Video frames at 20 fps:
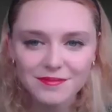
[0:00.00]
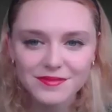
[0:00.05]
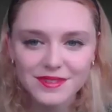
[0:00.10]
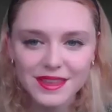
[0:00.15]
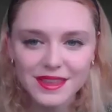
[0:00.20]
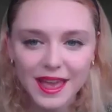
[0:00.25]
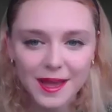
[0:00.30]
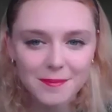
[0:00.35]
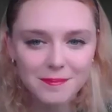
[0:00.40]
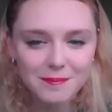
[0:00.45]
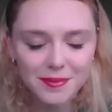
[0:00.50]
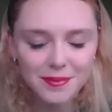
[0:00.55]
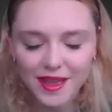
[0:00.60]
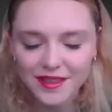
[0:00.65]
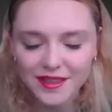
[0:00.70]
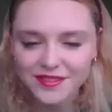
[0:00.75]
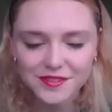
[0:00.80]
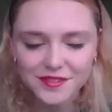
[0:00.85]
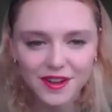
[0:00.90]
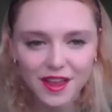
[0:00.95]
Yeah,
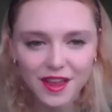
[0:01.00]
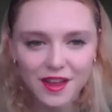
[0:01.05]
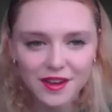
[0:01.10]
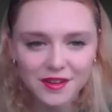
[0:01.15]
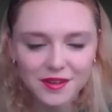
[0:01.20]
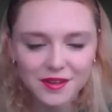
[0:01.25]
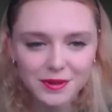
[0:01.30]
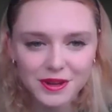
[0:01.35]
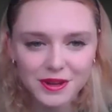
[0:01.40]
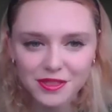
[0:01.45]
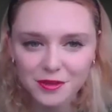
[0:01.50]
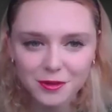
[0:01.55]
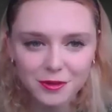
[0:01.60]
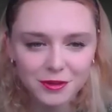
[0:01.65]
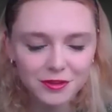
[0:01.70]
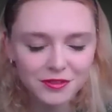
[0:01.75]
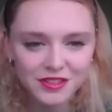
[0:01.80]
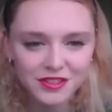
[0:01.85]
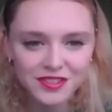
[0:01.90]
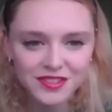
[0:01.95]
best of luck with all
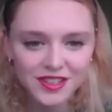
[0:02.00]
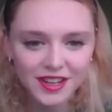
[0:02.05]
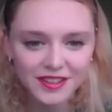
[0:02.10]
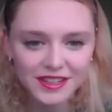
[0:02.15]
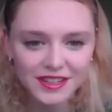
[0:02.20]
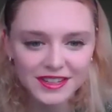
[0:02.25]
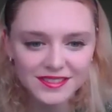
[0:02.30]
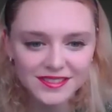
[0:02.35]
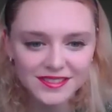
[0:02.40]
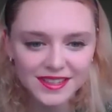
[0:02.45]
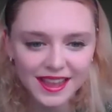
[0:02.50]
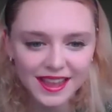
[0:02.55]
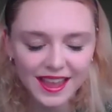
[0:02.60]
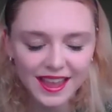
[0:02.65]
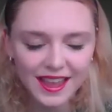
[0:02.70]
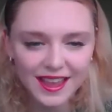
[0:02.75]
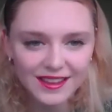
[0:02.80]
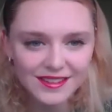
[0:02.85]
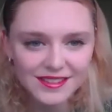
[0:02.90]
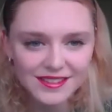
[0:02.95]
of your studies,
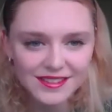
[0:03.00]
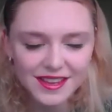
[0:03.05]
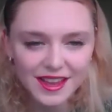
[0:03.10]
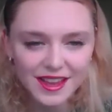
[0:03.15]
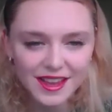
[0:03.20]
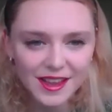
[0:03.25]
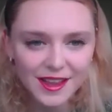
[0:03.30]
and